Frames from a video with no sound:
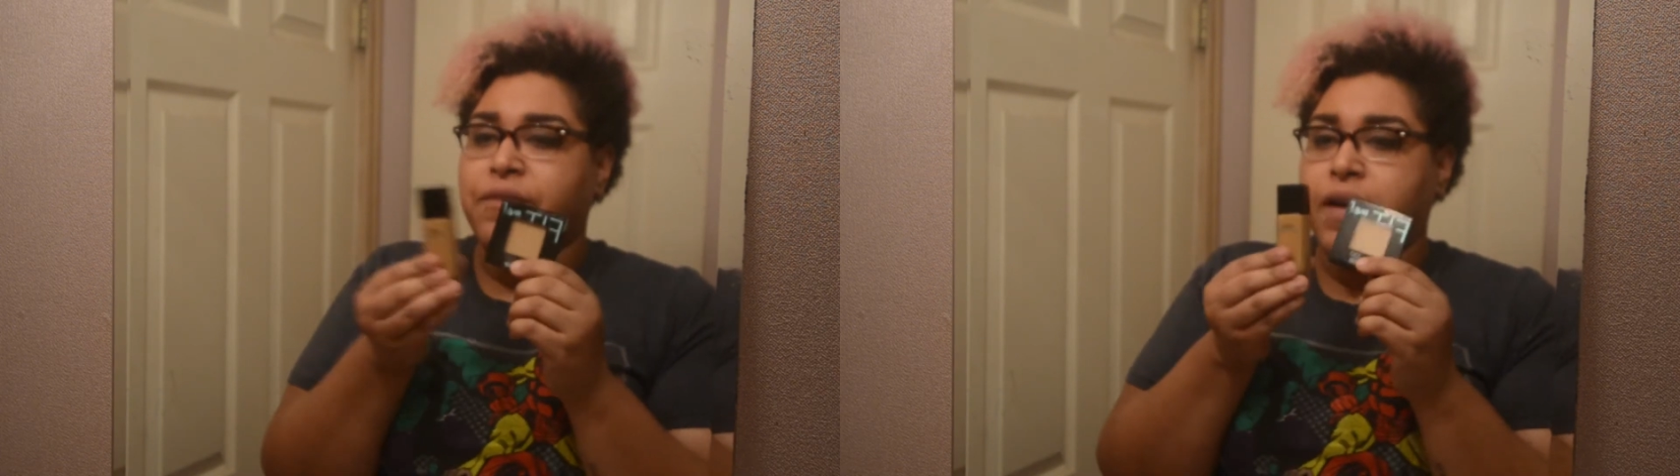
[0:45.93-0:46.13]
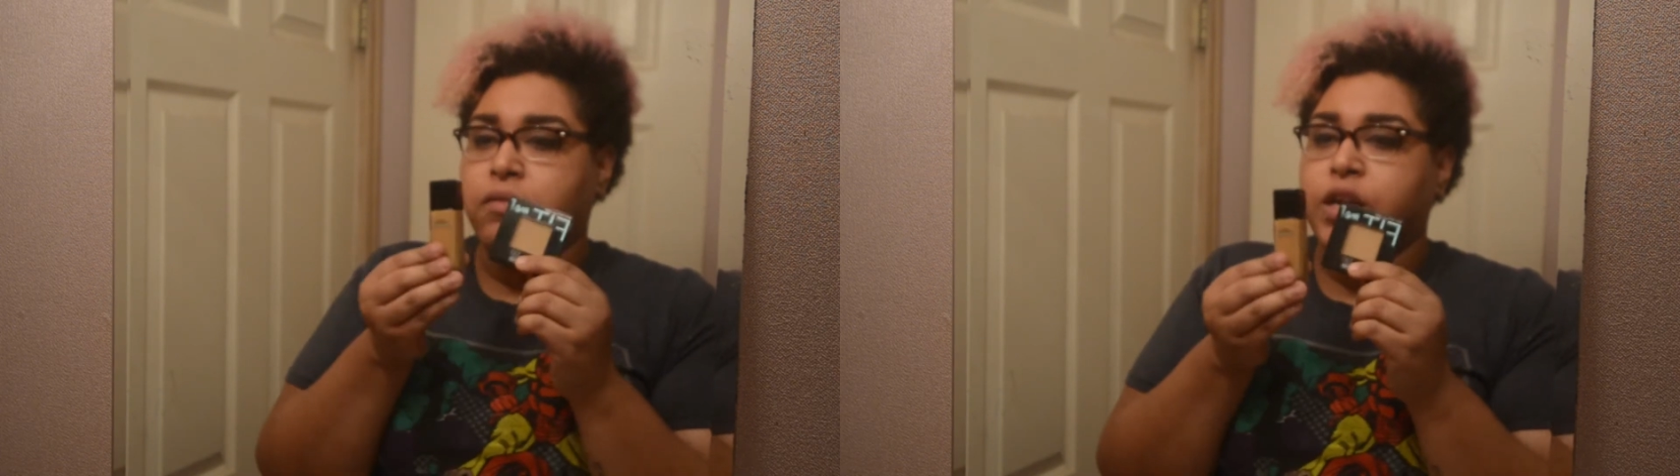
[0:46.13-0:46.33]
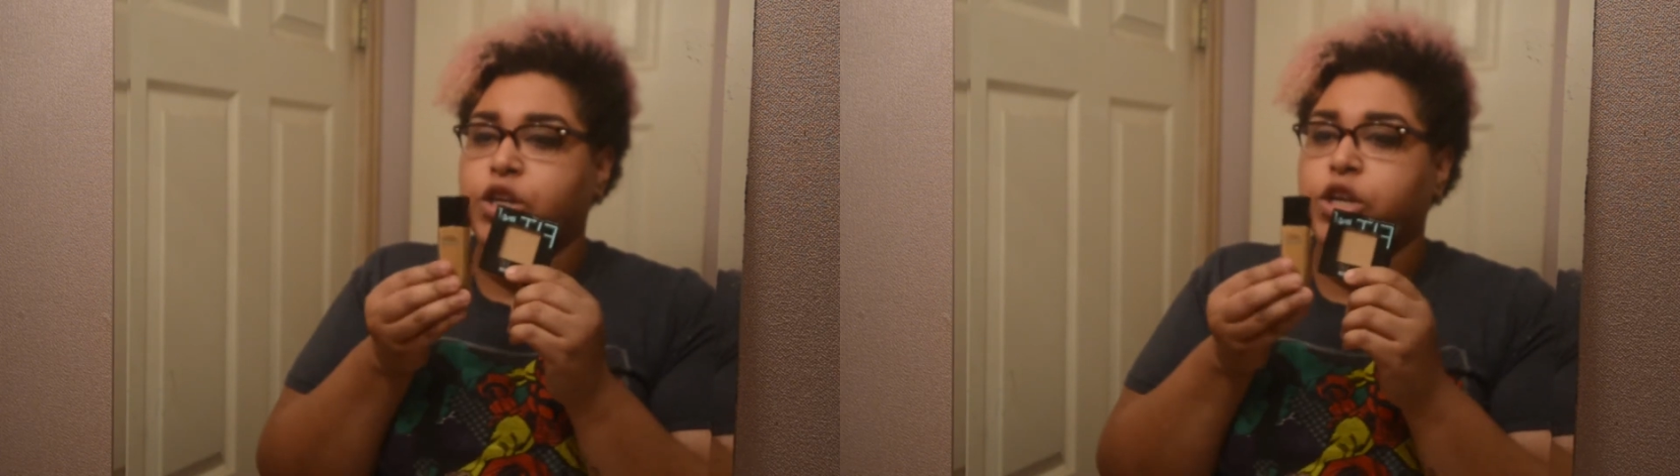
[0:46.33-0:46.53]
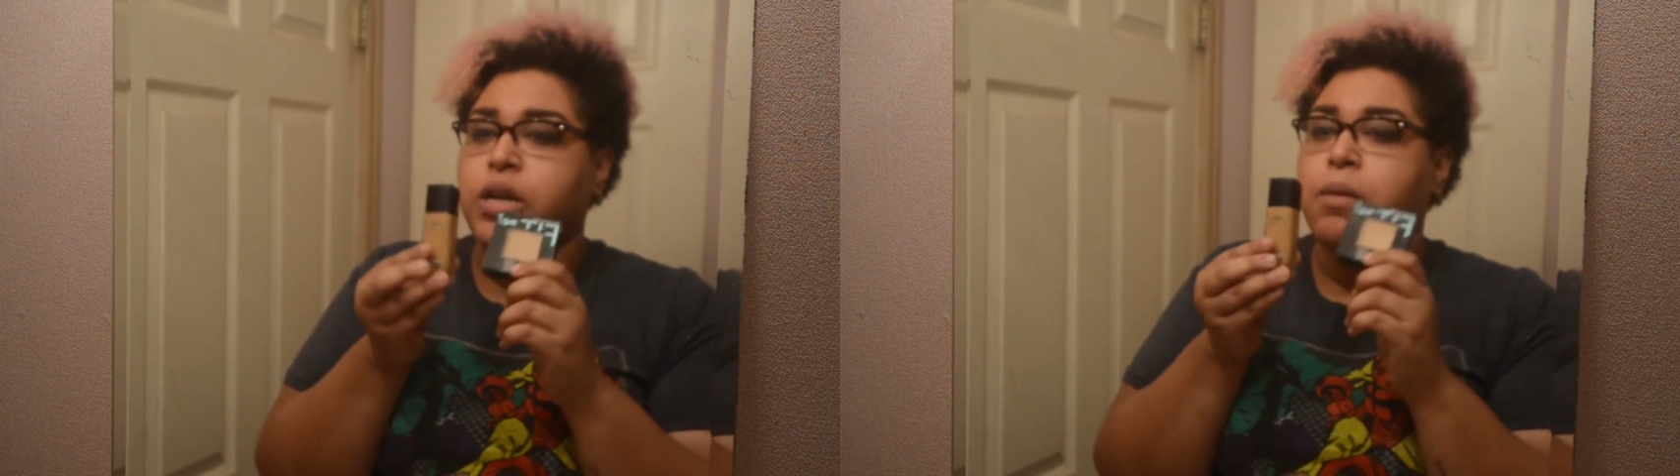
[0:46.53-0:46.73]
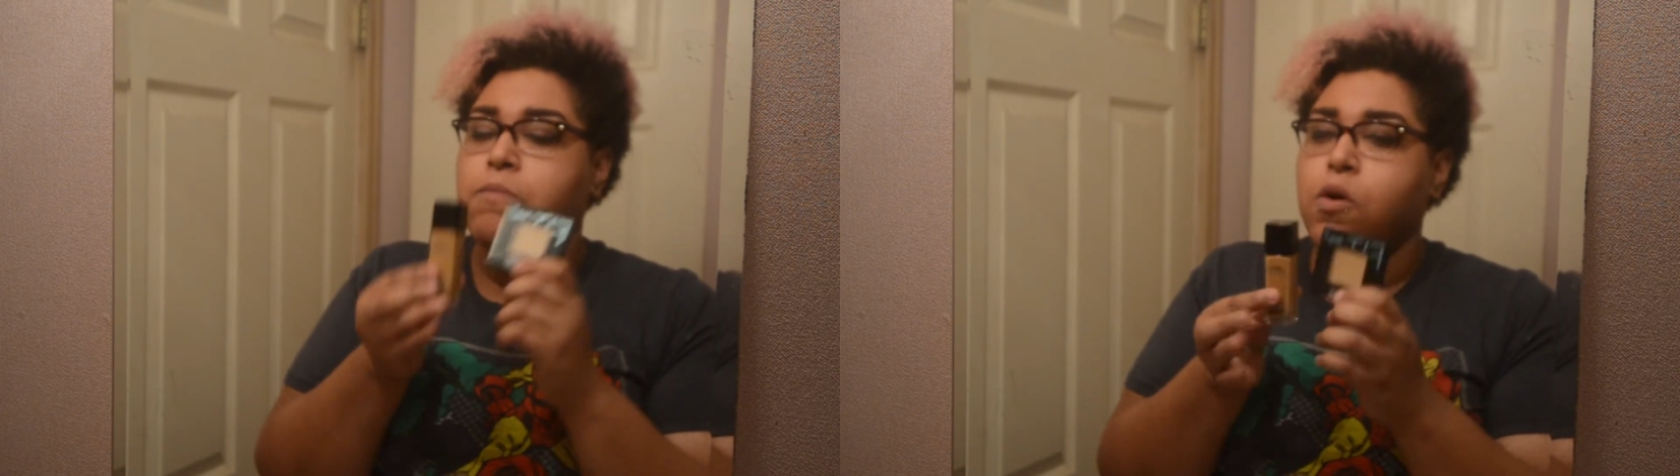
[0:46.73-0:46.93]

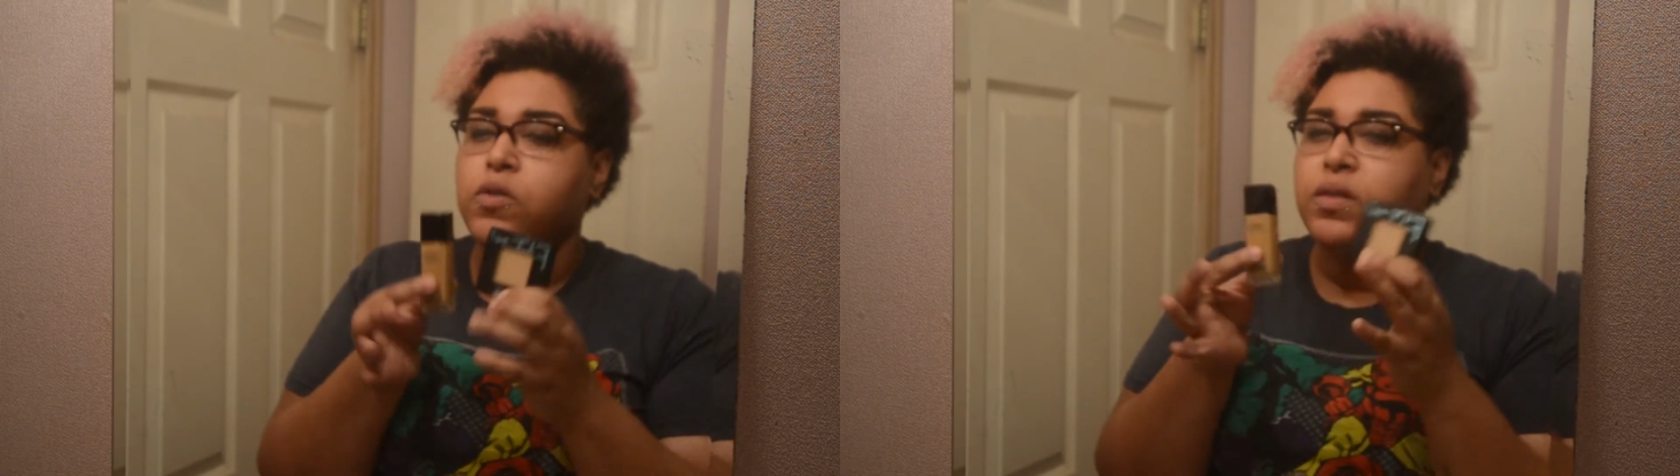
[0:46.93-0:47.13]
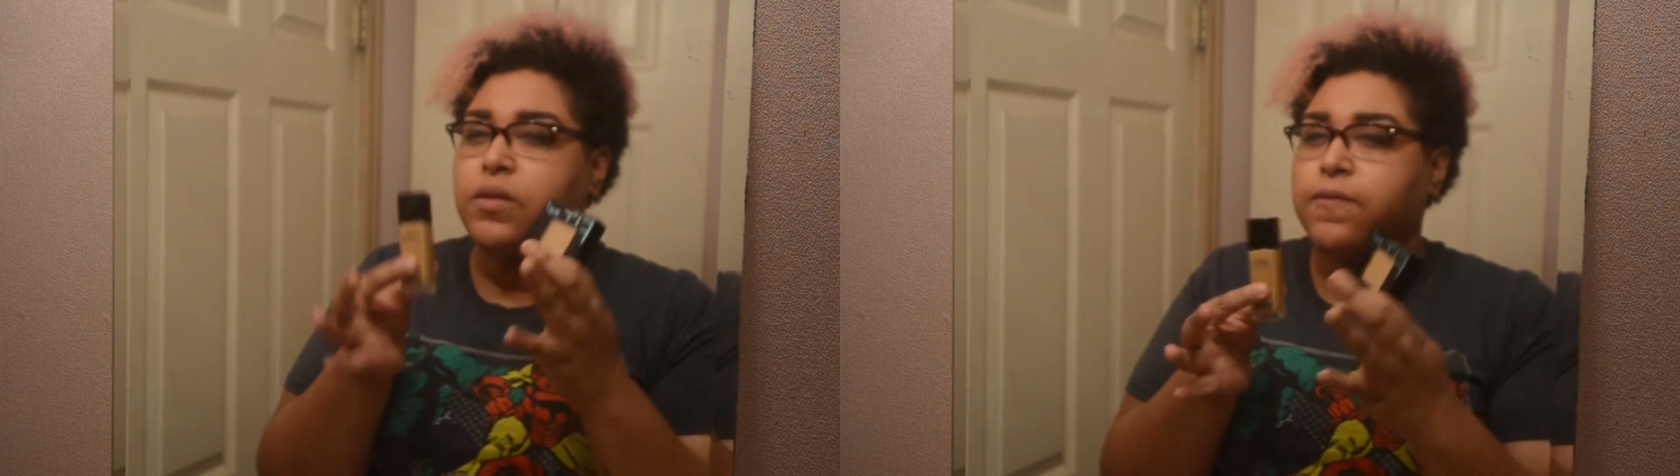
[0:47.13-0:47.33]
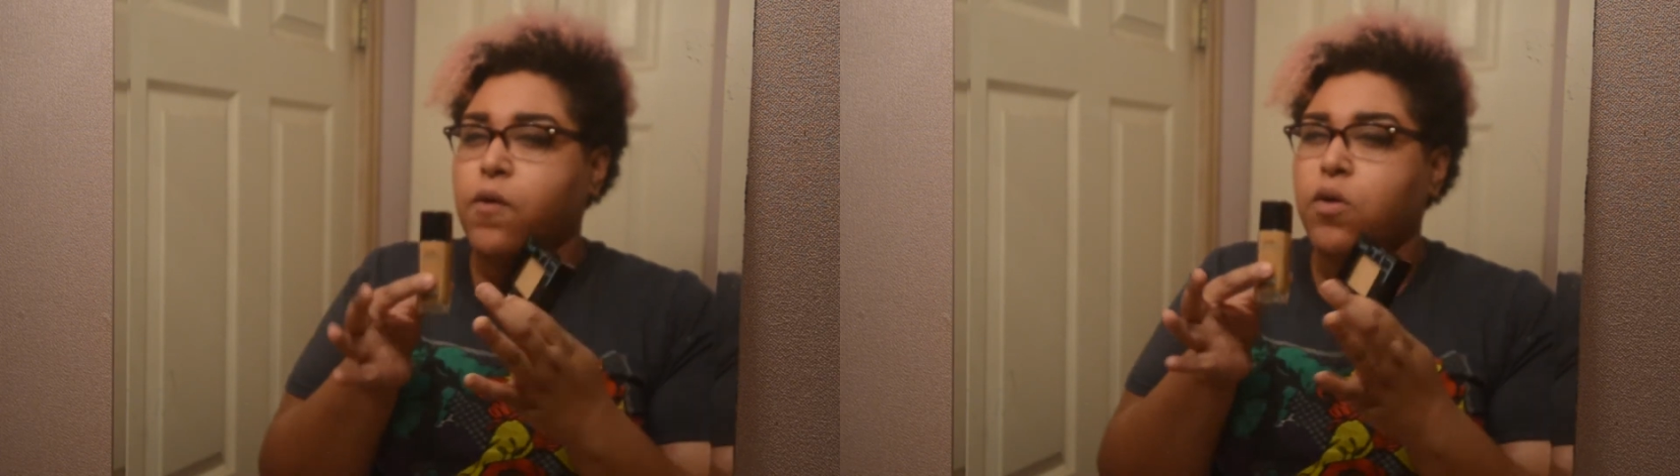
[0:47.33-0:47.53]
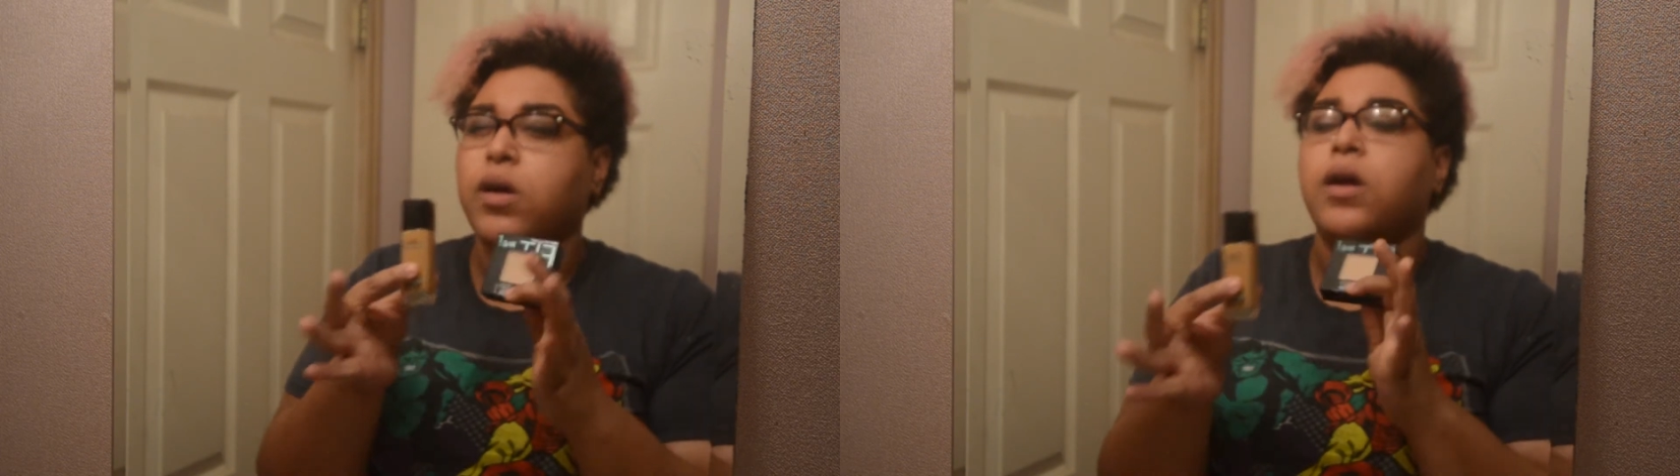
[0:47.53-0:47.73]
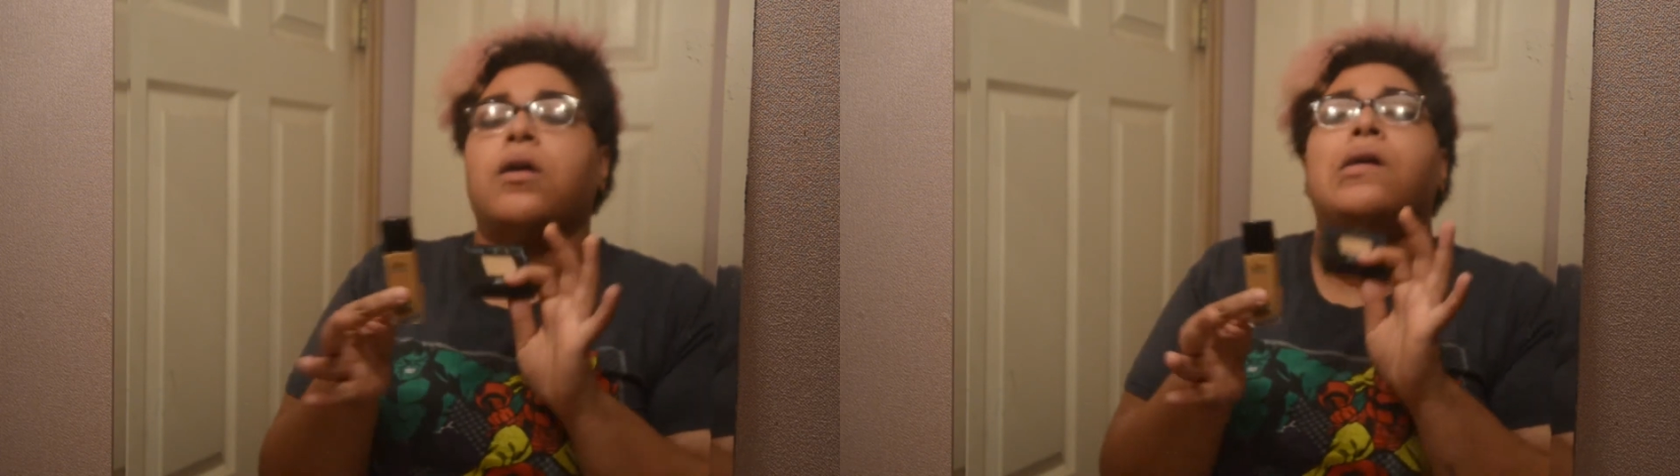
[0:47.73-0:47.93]
foundation mostly
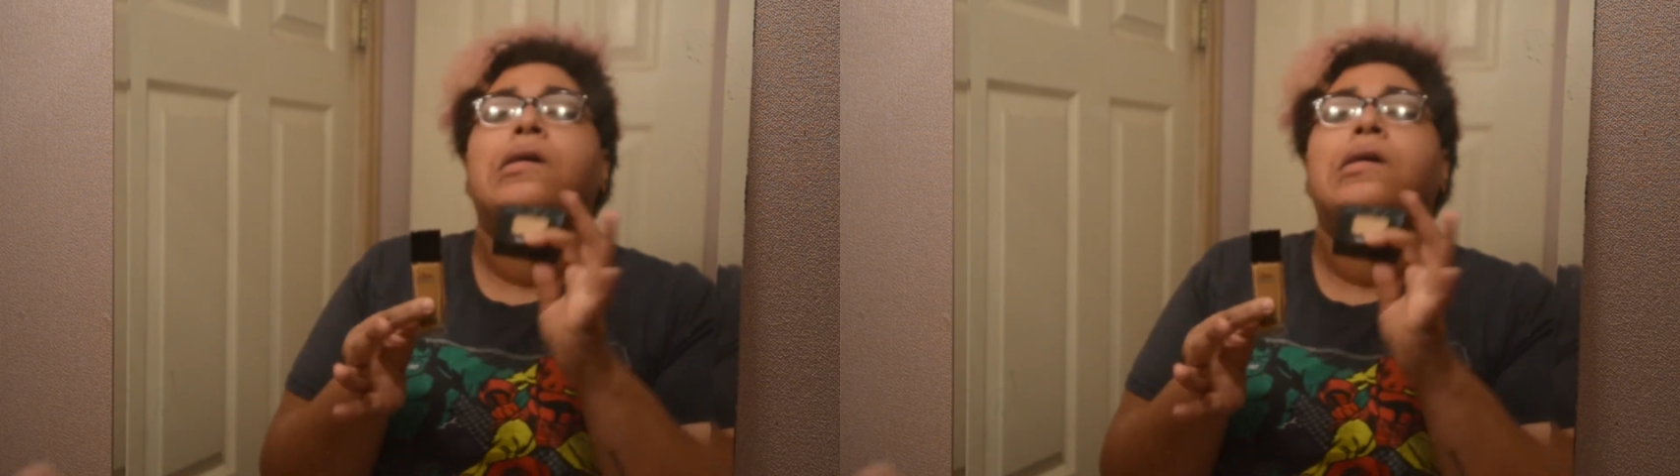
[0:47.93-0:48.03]
for